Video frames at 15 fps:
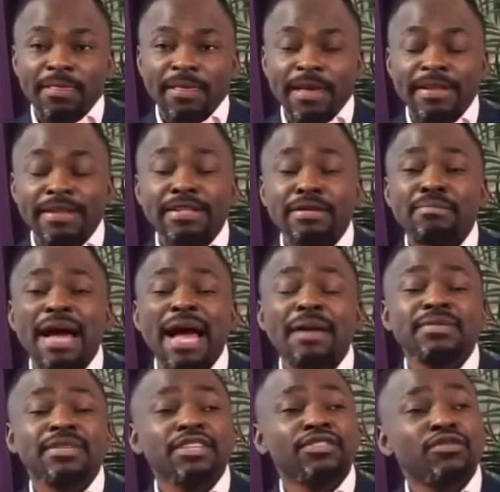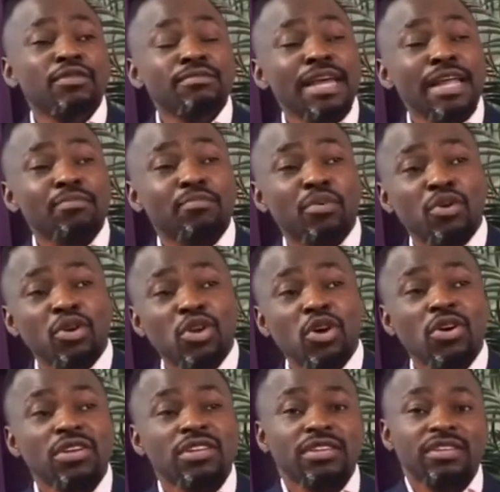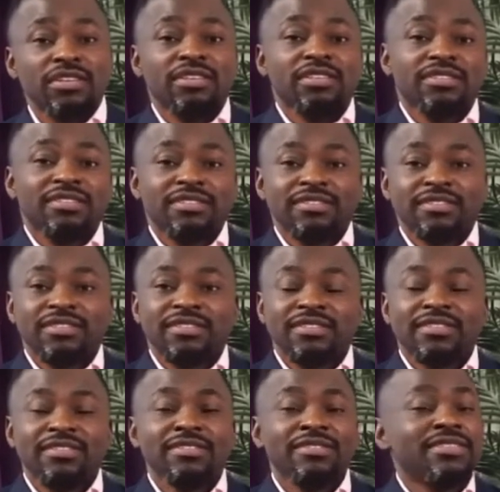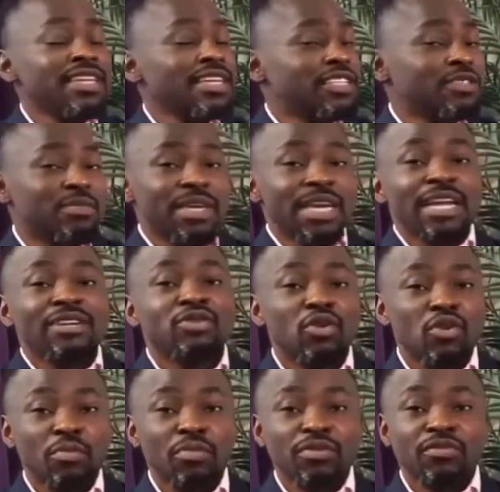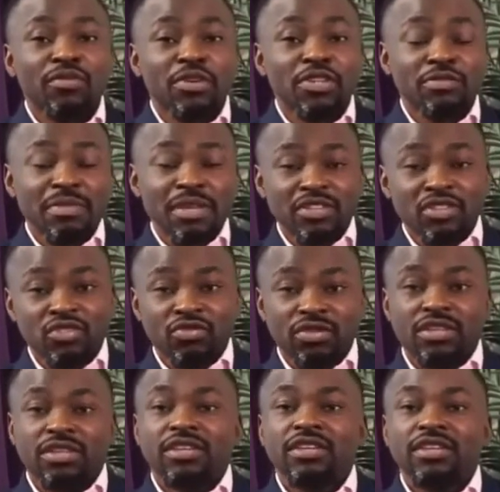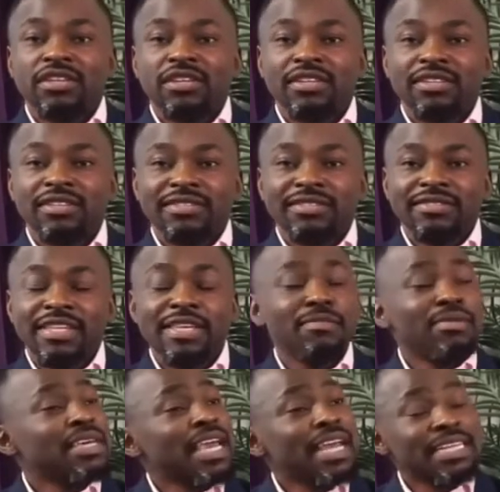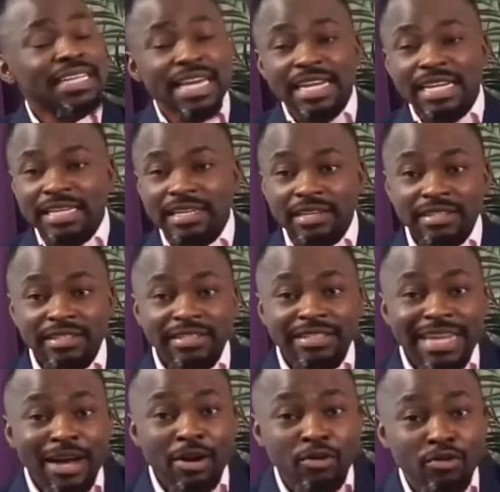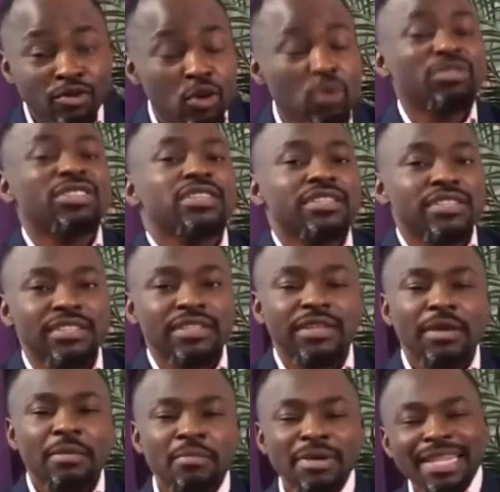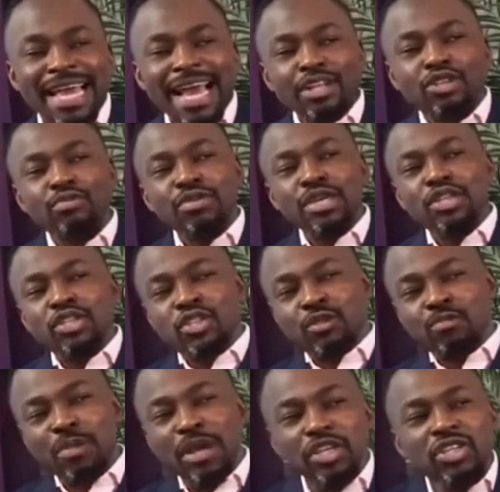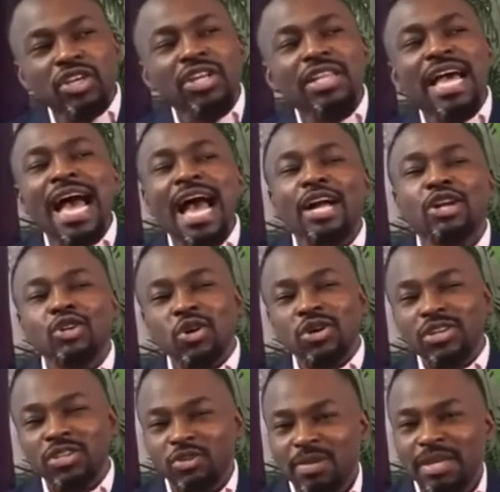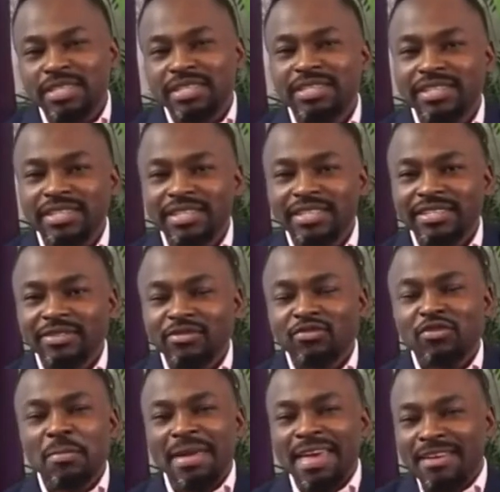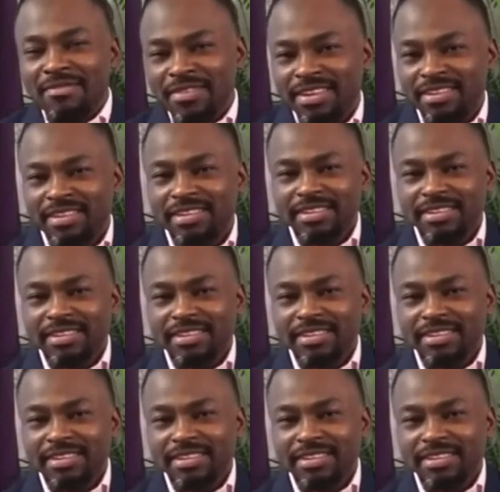And then the Bible says, from that point on, things began to open for his ministry. He began getting now noticed, but there had to be a special acknowledgement from heaven,